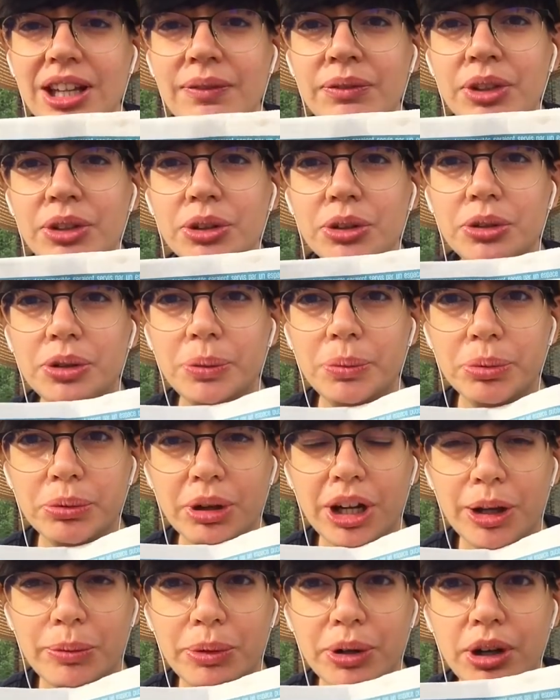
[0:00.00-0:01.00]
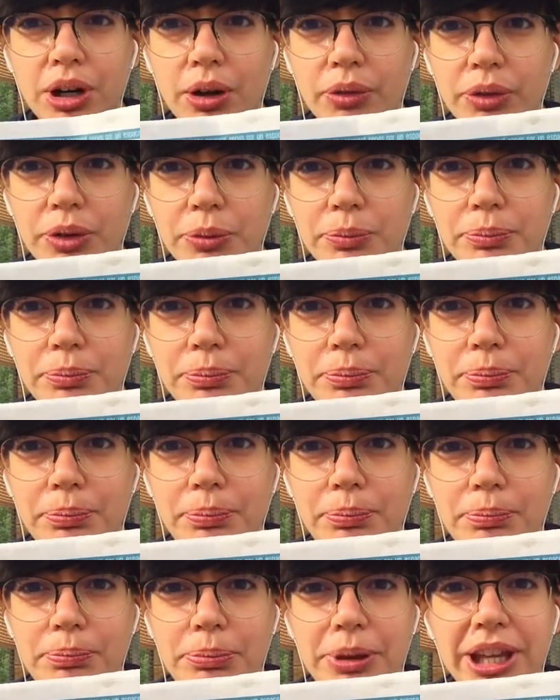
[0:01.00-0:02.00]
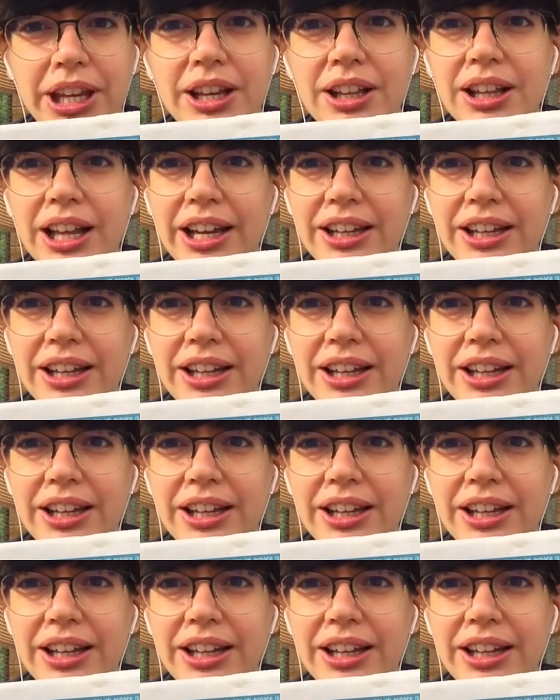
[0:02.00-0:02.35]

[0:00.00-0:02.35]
I'm not a subscriber of the big